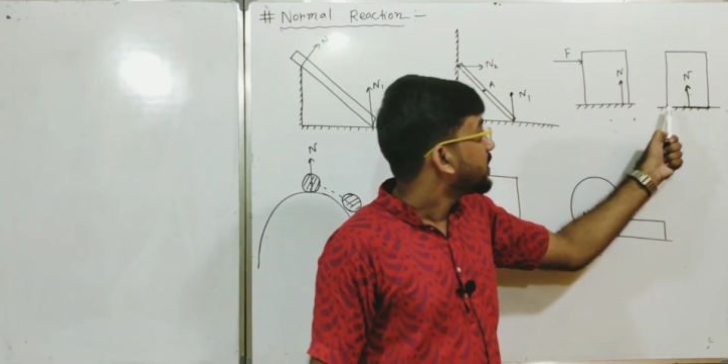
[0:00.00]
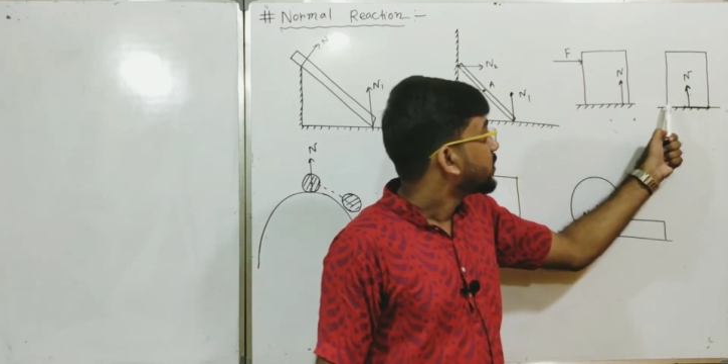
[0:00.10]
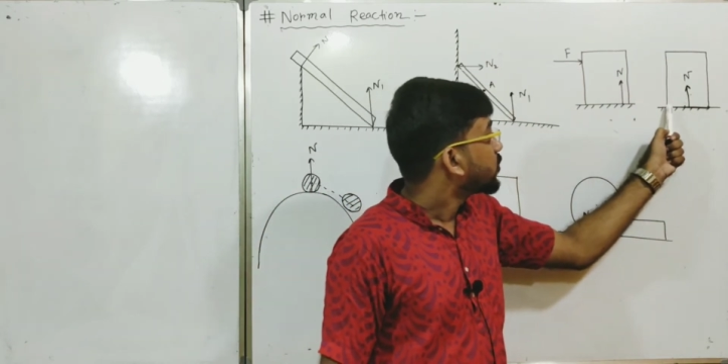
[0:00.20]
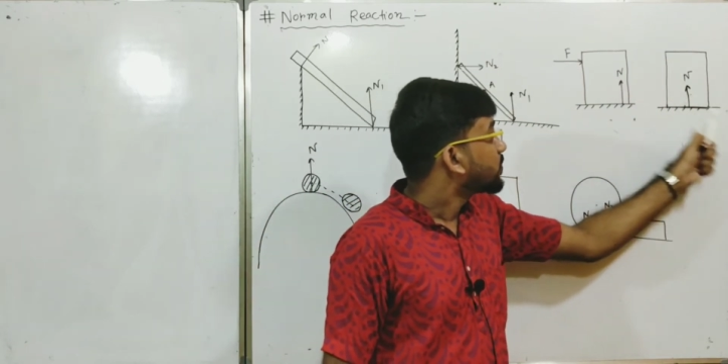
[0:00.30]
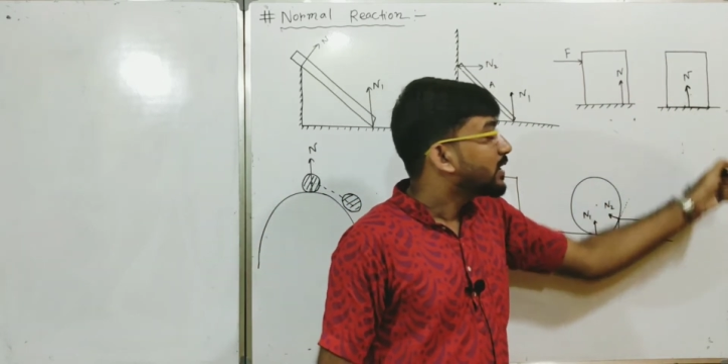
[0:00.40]

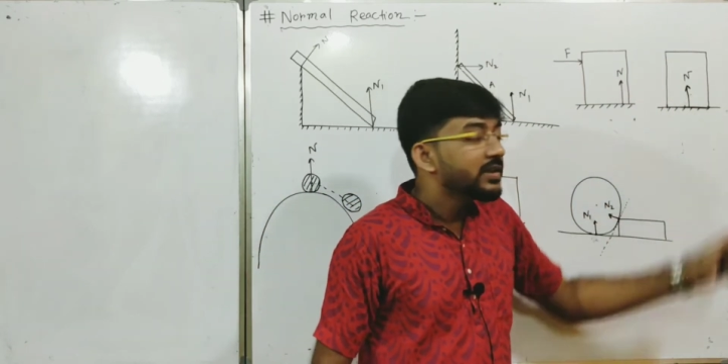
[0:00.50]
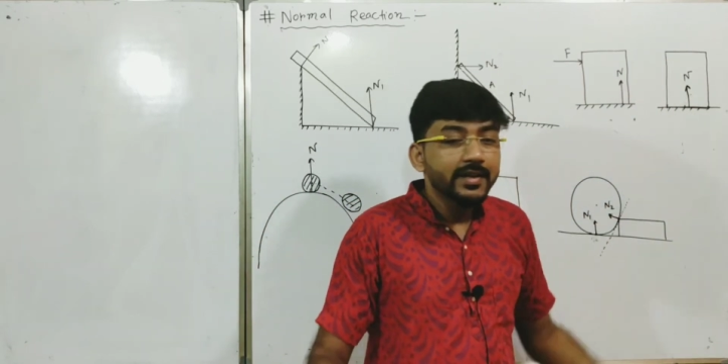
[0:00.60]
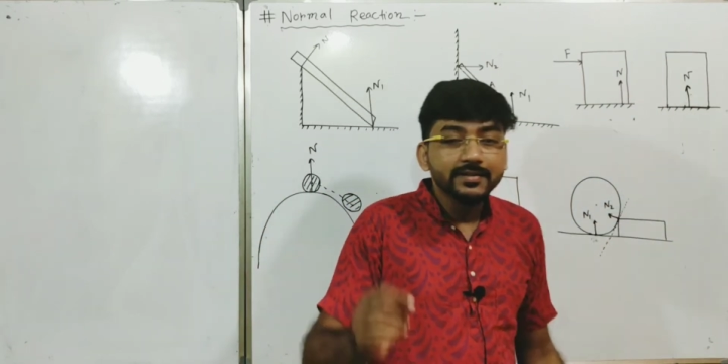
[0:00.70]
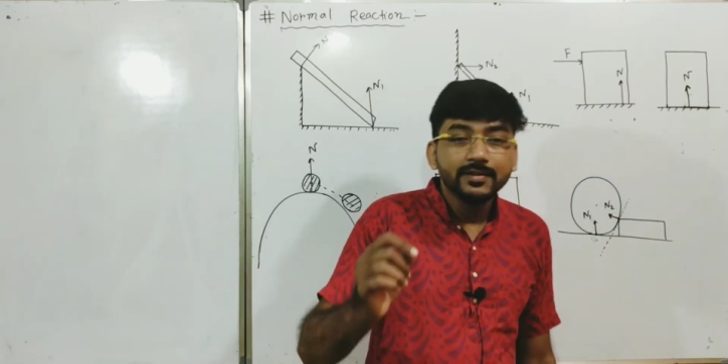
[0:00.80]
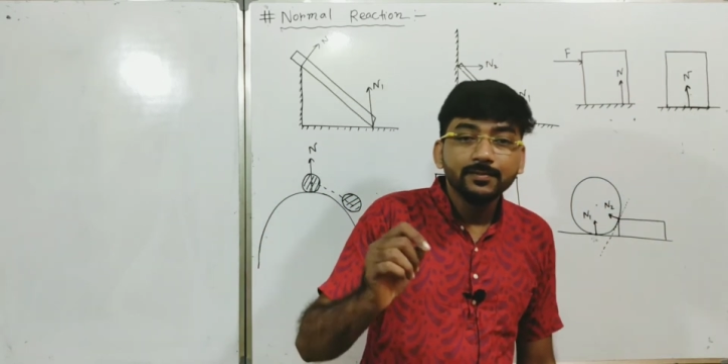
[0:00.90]
normal
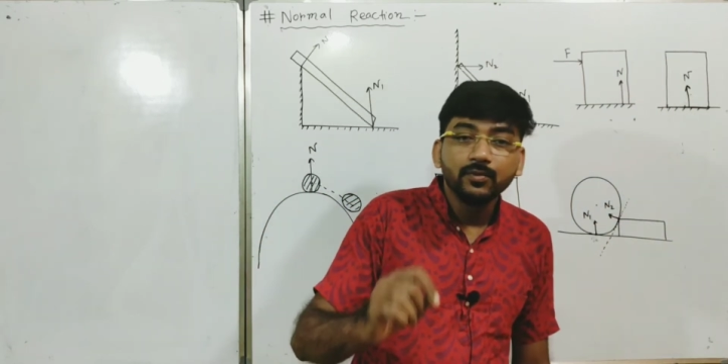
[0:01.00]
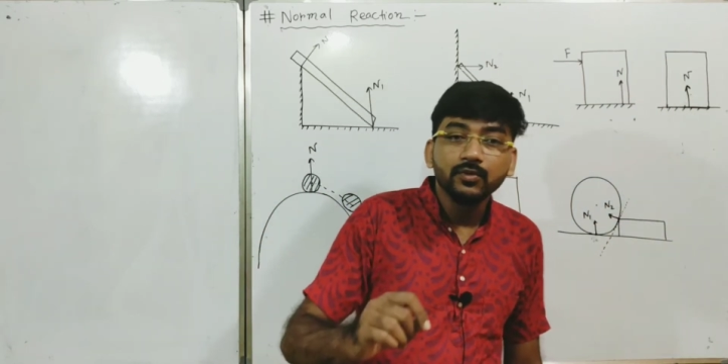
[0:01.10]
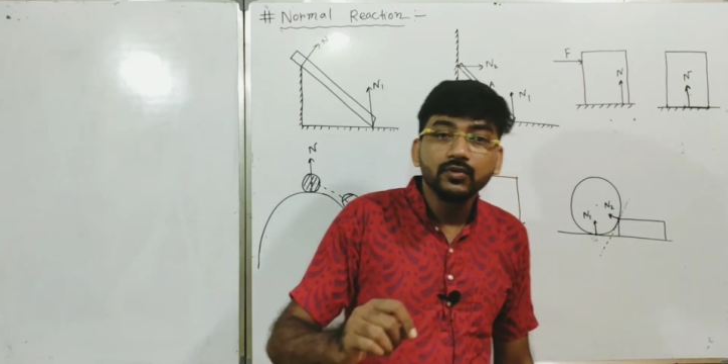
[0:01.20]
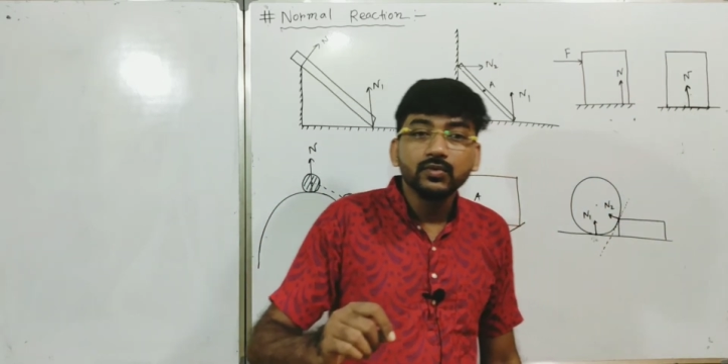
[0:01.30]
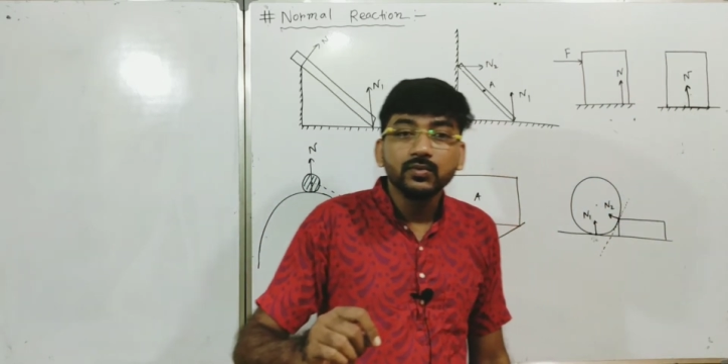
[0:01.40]
reaction
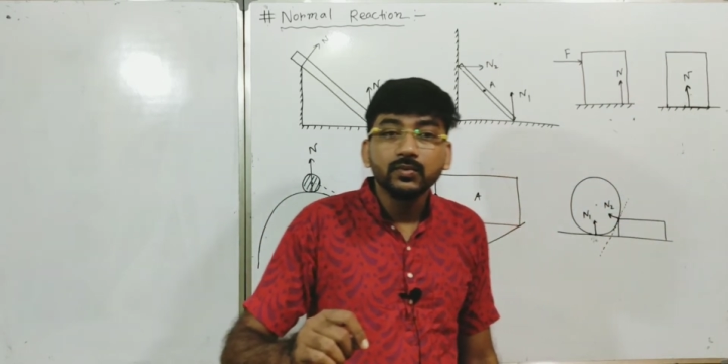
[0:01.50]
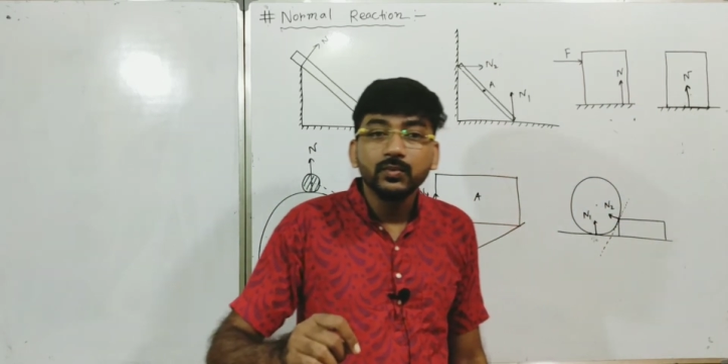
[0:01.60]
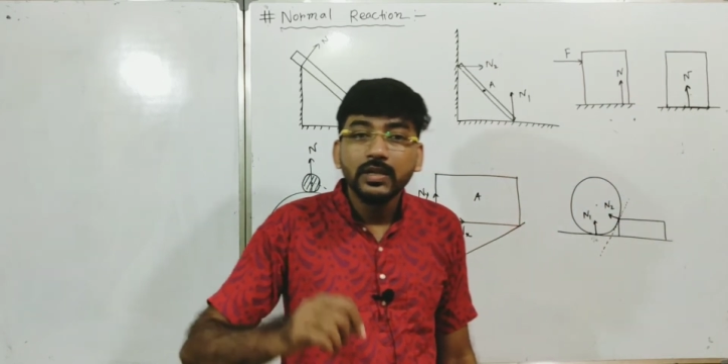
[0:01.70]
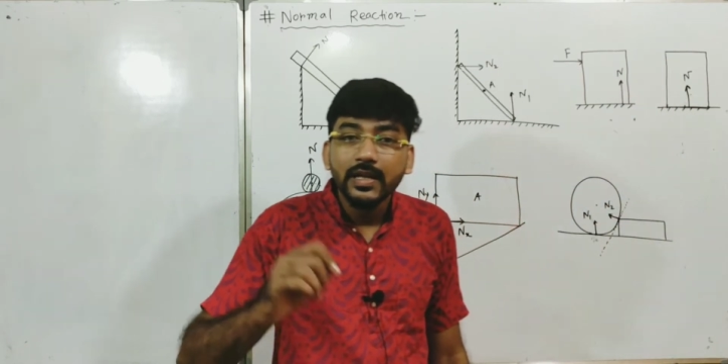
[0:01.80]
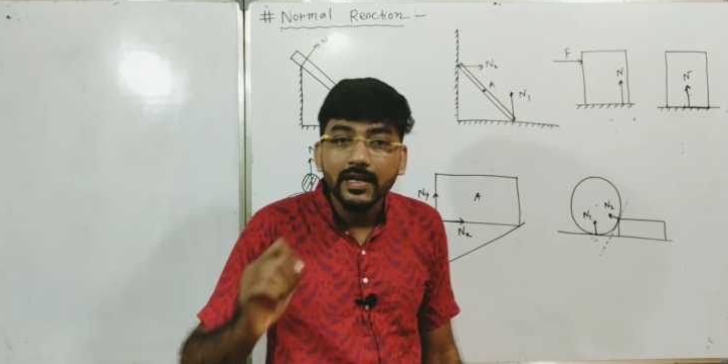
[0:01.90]
force
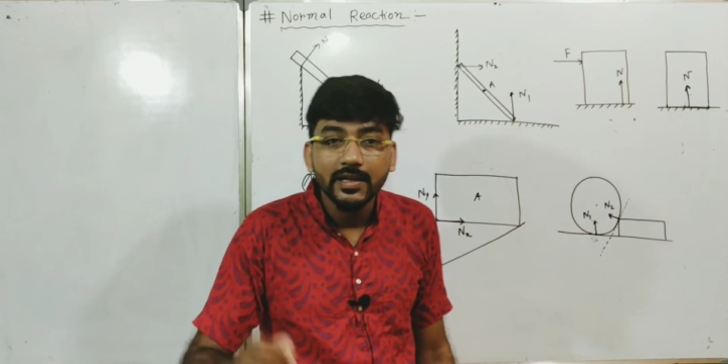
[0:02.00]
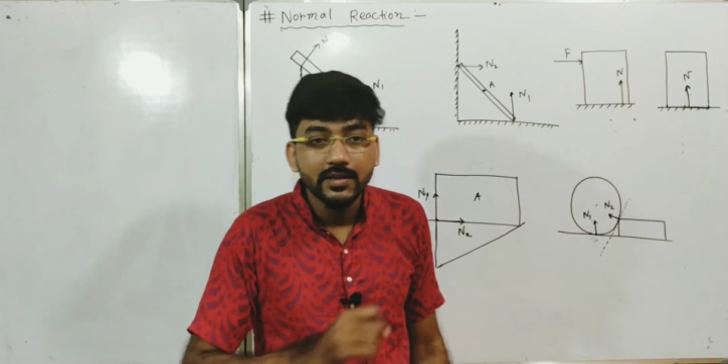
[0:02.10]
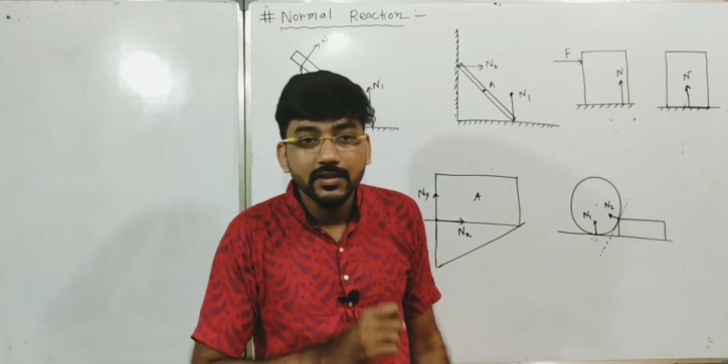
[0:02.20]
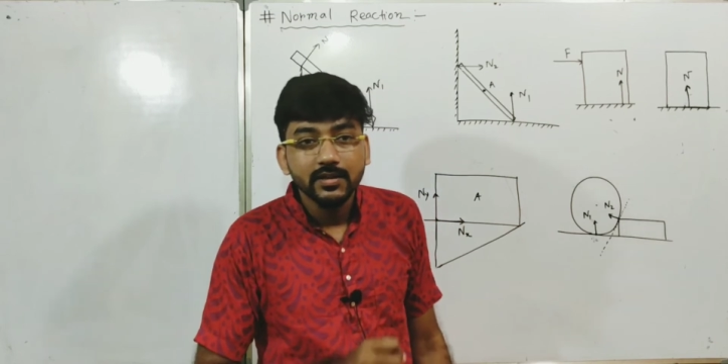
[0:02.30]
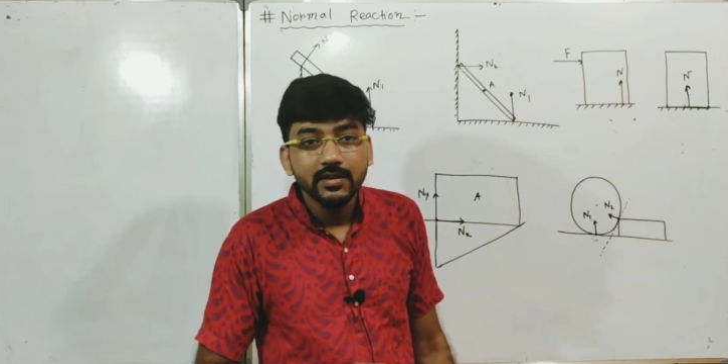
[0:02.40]
will
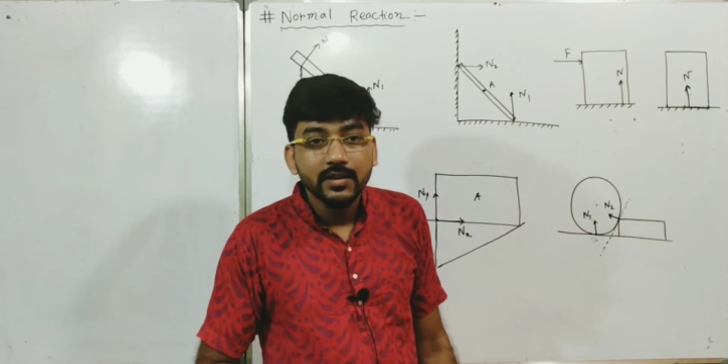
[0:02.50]
arise